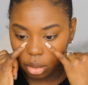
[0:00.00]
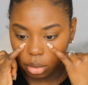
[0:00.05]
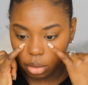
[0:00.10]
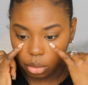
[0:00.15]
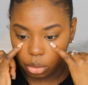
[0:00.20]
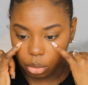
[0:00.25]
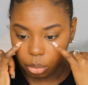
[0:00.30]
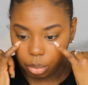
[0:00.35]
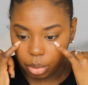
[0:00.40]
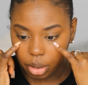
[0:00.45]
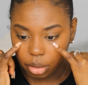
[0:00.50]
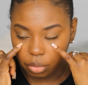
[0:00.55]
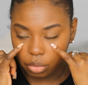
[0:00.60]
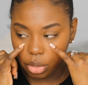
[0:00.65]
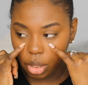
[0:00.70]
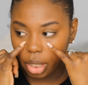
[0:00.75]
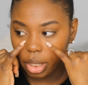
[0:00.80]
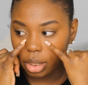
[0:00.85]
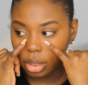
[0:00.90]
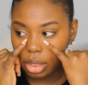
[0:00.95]
a little bit of
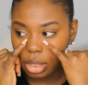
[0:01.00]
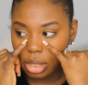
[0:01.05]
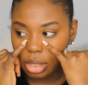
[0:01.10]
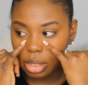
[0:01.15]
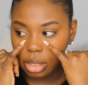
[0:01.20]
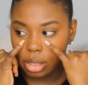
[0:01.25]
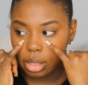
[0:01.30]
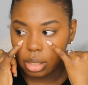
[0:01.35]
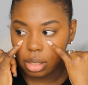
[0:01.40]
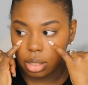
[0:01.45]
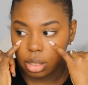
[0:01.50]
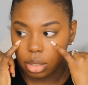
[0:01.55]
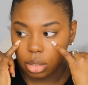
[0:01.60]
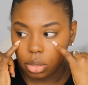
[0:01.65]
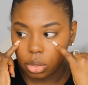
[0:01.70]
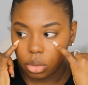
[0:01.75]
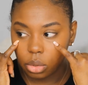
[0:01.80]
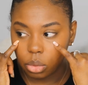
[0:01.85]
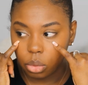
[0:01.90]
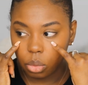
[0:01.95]
darkness
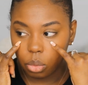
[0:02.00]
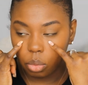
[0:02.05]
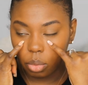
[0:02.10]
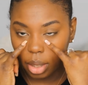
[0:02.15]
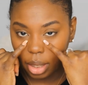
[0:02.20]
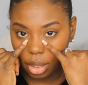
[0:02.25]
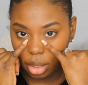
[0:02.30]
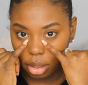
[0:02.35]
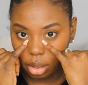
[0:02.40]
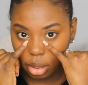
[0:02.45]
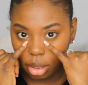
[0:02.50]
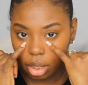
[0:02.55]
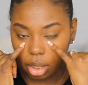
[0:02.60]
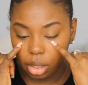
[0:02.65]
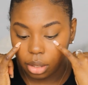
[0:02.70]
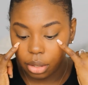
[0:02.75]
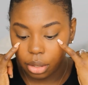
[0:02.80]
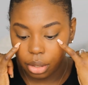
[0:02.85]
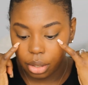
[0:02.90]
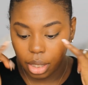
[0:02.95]
still right in
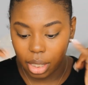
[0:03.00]
here,